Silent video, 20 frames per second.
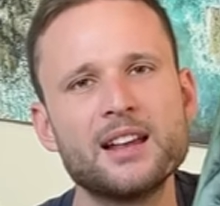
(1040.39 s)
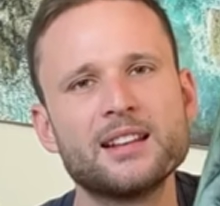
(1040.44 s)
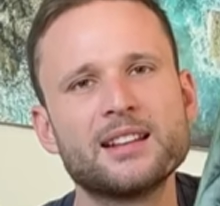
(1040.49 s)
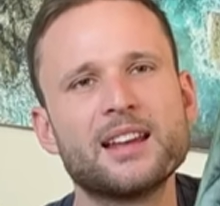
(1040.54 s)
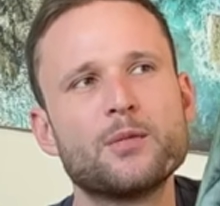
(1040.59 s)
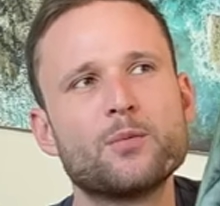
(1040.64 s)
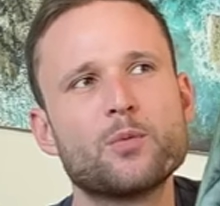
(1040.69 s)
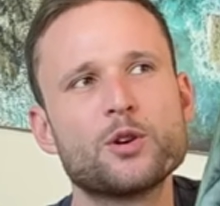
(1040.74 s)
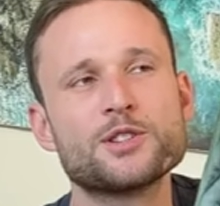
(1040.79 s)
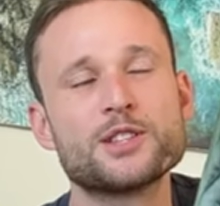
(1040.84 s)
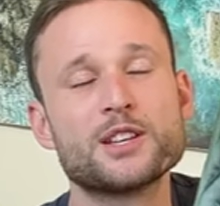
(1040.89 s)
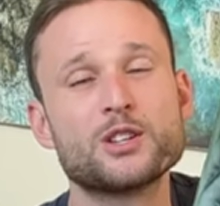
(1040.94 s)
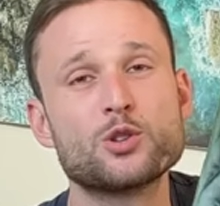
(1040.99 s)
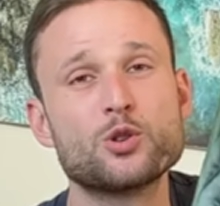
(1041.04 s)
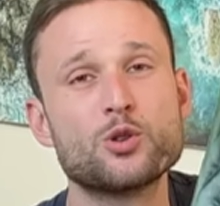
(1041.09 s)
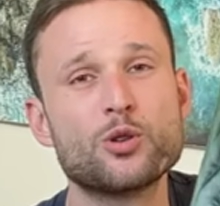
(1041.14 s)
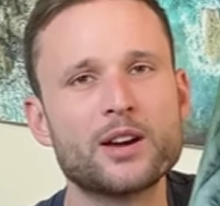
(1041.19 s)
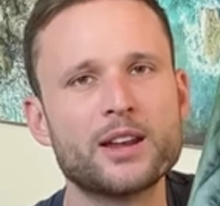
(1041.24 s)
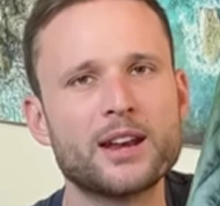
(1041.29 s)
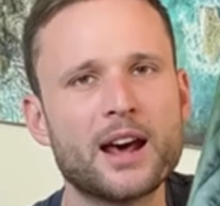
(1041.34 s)
that once I
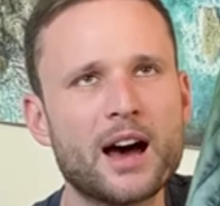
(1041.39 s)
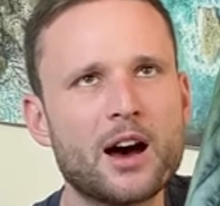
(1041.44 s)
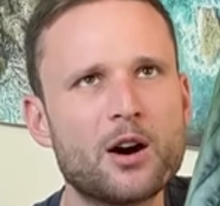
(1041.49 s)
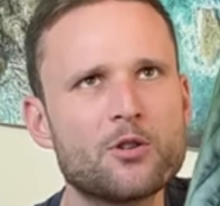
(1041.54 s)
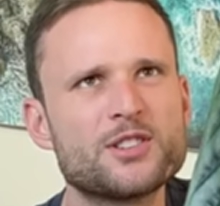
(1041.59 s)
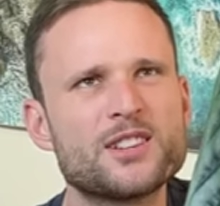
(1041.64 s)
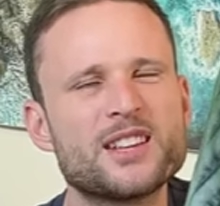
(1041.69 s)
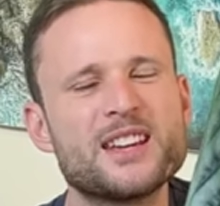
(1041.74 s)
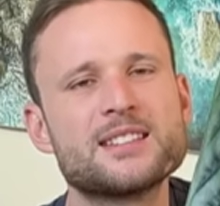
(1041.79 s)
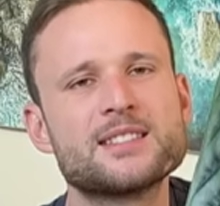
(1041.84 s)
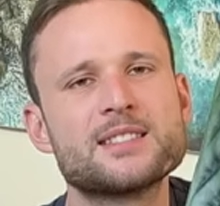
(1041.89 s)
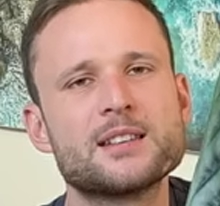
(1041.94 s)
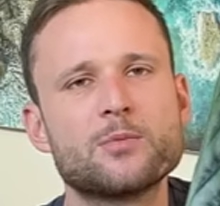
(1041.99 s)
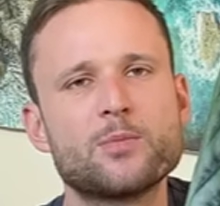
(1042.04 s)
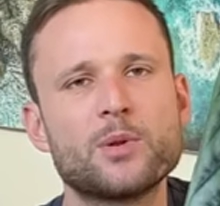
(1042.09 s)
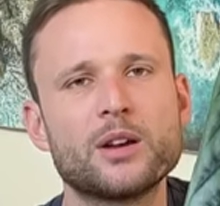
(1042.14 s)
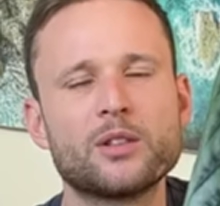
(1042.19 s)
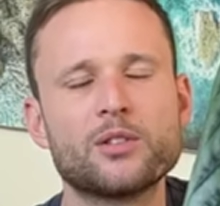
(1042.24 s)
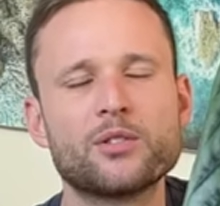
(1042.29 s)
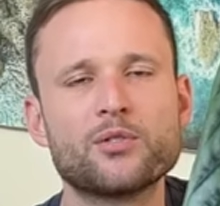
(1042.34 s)
took it out, yes, it
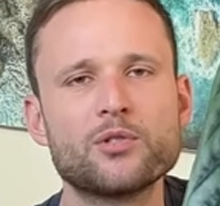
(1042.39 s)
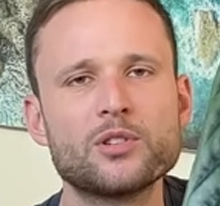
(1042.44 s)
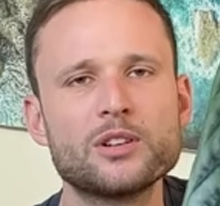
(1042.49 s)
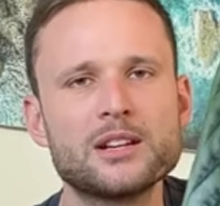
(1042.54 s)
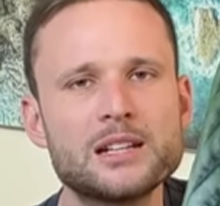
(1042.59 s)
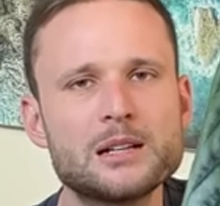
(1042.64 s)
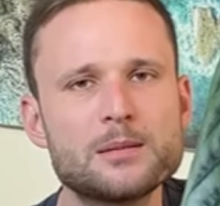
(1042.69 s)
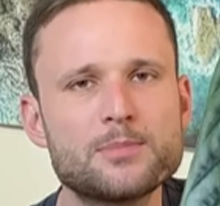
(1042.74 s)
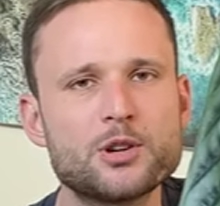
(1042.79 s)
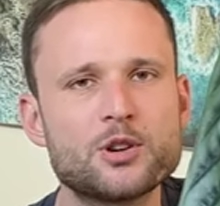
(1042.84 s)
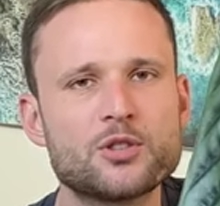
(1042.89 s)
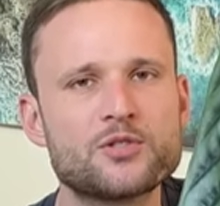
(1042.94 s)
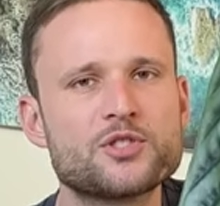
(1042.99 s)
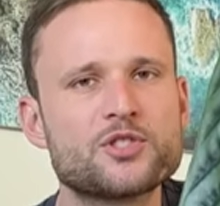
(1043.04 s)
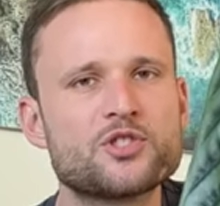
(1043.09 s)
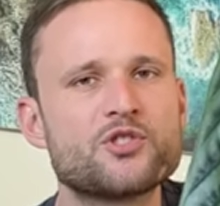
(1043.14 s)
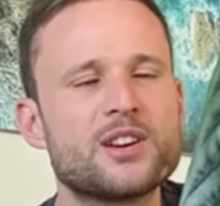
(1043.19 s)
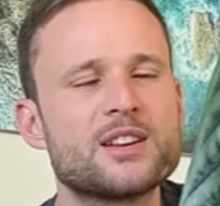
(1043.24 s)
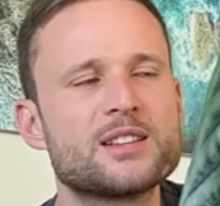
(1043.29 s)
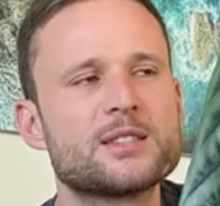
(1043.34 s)
went through a little bit of
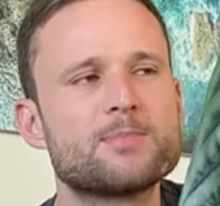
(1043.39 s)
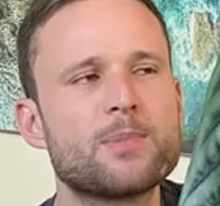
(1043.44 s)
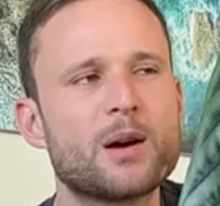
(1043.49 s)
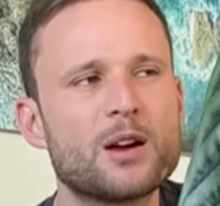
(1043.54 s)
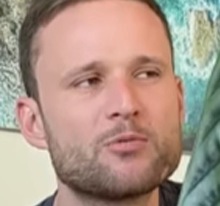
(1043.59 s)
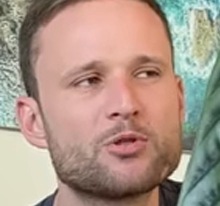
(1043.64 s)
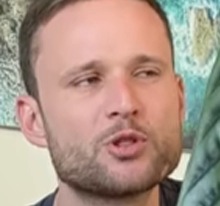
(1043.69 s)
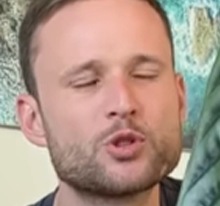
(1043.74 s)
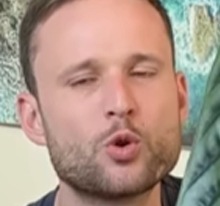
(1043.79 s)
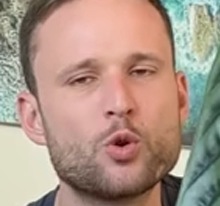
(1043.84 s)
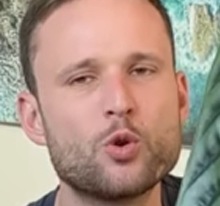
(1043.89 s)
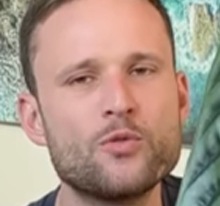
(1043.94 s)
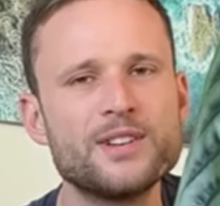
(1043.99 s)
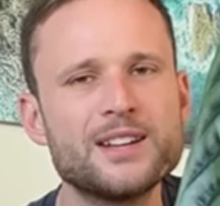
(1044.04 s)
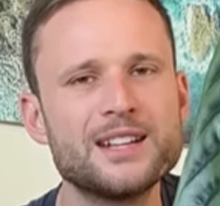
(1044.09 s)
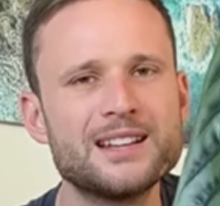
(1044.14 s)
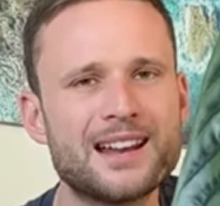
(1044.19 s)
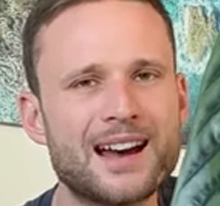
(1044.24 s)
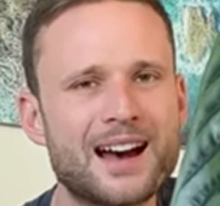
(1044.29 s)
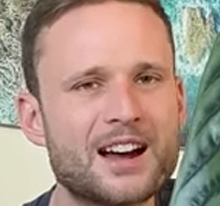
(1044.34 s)
stress, but it was
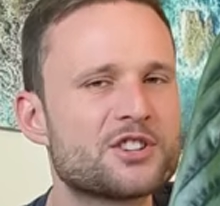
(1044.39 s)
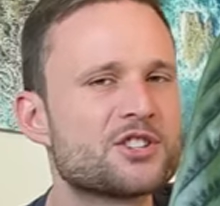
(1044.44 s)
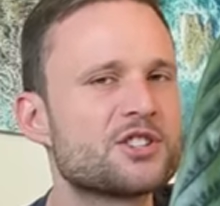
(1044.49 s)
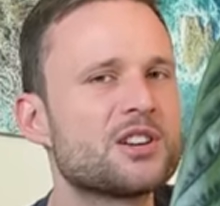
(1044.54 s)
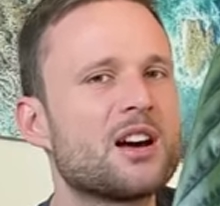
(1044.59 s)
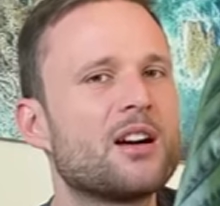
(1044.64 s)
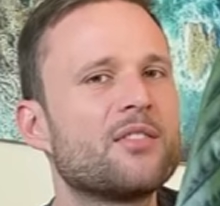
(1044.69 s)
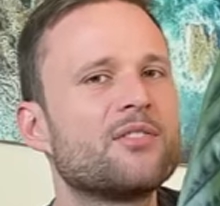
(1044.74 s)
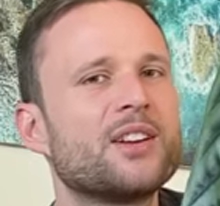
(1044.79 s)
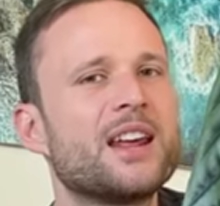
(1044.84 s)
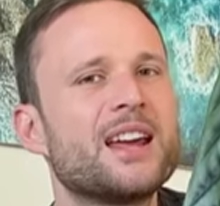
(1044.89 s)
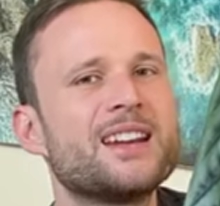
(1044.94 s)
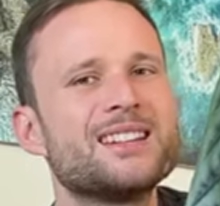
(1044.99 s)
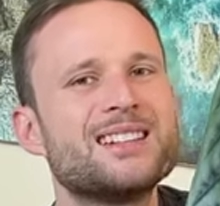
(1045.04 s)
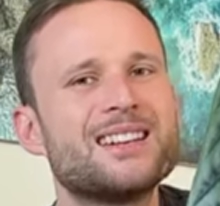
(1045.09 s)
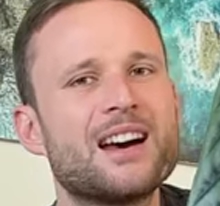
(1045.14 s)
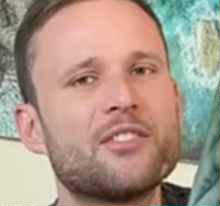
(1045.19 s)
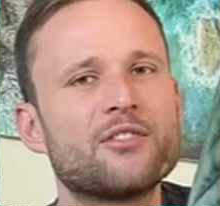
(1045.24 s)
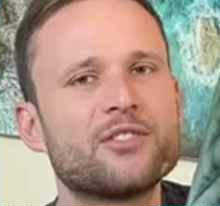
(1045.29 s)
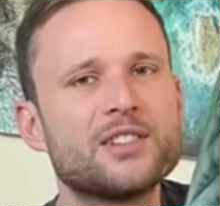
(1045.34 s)
already large enough and had
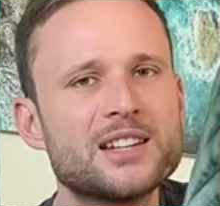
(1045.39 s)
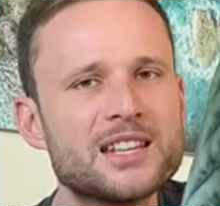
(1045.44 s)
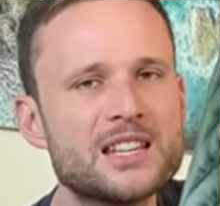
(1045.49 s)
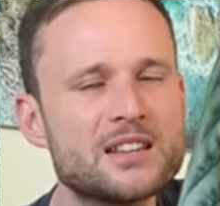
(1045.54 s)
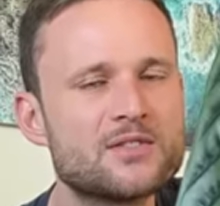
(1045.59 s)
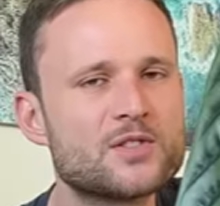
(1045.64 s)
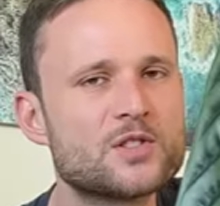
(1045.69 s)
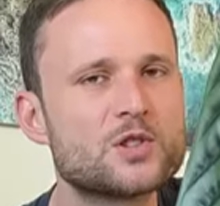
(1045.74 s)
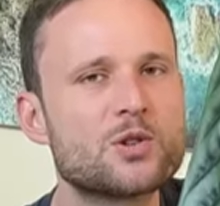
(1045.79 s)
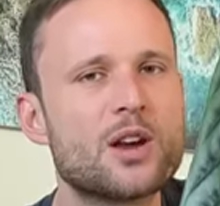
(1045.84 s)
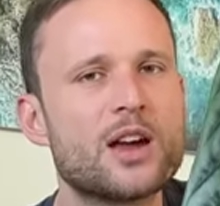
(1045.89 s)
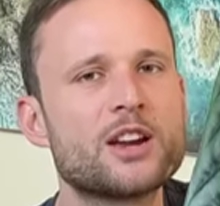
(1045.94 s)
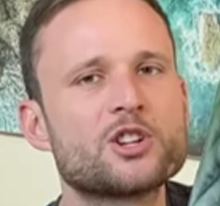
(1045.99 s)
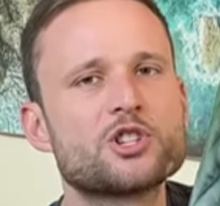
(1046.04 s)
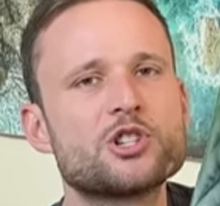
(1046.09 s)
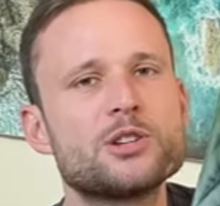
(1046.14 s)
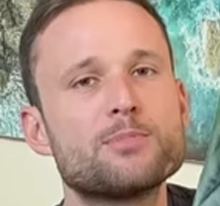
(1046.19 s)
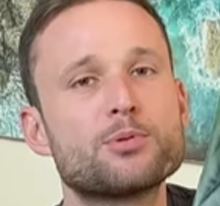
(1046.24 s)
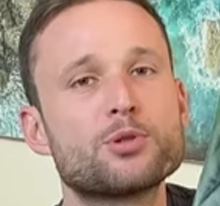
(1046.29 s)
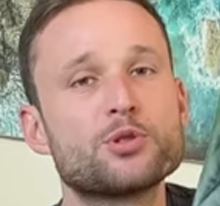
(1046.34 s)
enough leaves to
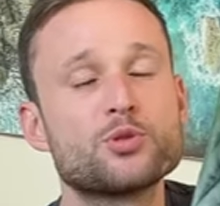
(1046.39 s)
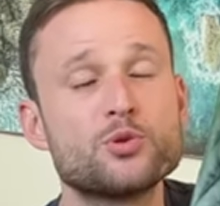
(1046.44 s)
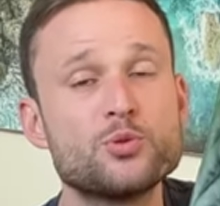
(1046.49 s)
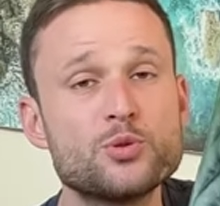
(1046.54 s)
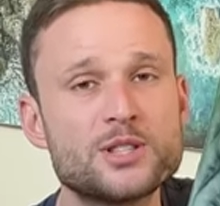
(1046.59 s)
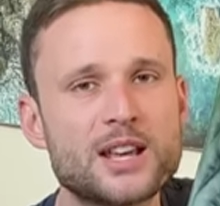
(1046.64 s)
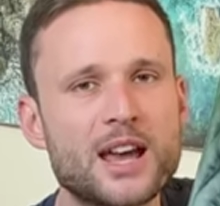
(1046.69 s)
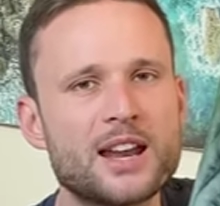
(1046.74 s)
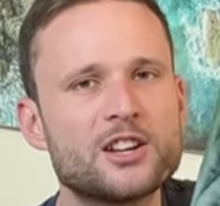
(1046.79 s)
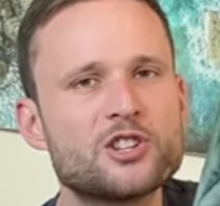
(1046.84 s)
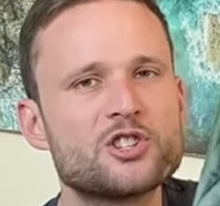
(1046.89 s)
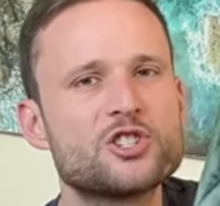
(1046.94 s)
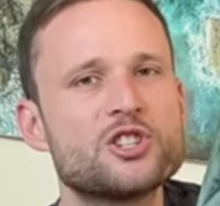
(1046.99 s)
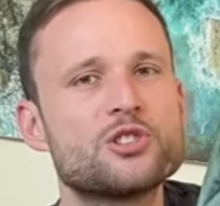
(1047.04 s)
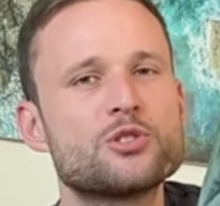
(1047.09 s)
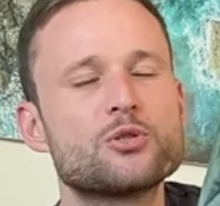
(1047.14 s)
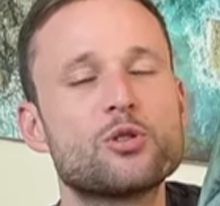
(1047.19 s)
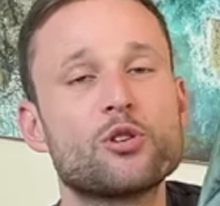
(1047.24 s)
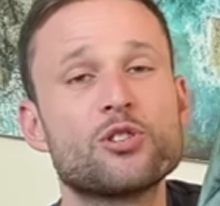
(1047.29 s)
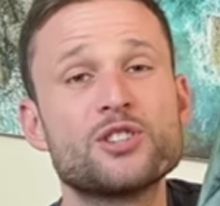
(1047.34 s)
actually produce energy
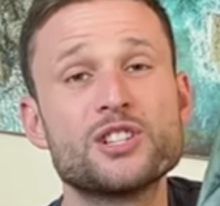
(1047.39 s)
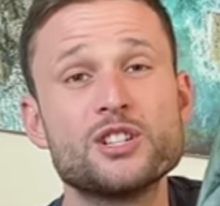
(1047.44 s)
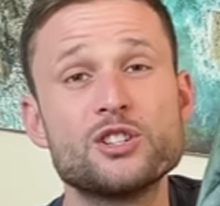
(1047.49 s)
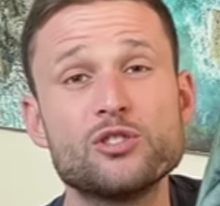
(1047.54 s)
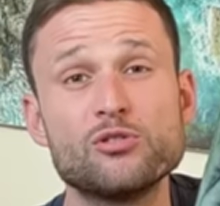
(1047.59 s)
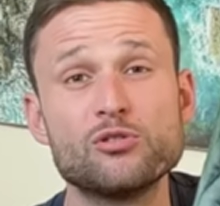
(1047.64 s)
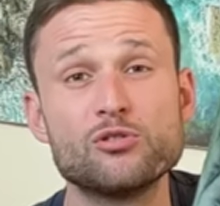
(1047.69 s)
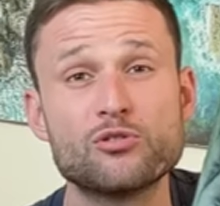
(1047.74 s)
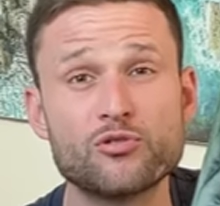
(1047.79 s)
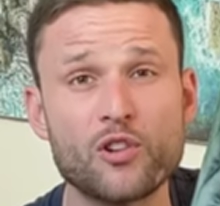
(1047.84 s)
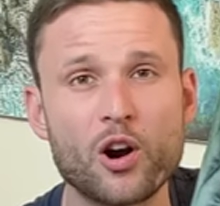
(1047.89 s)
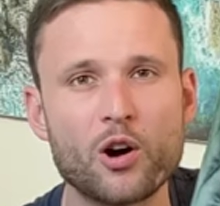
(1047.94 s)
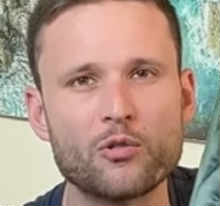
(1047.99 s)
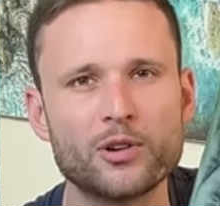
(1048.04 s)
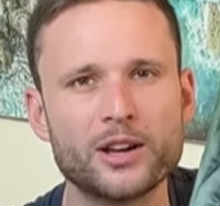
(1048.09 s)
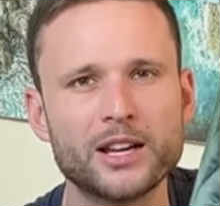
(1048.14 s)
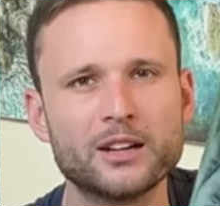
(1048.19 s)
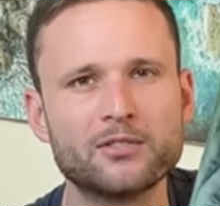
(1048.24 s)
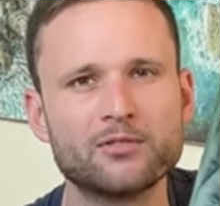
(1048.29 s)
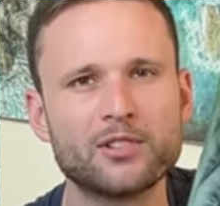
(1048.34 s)
to continue
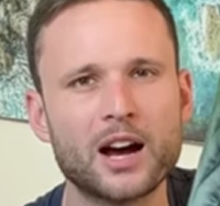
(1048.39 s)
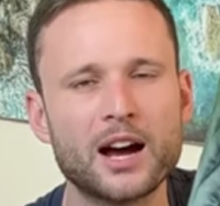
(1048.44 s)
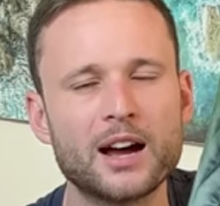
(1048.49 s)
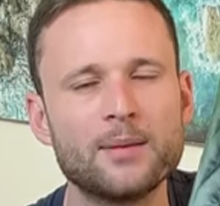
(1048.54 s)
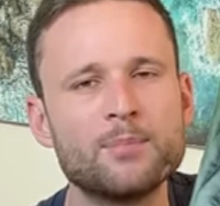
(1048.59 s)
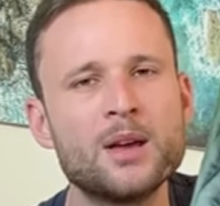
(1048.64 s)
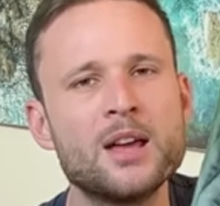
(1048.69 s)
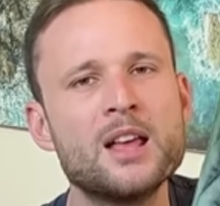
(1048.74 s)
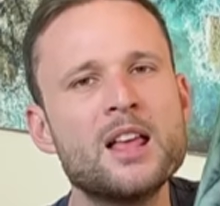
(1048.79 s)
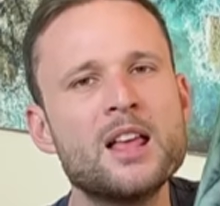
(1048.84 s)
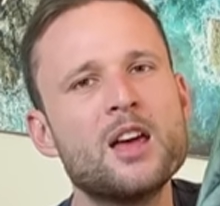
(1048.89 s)
growing, right?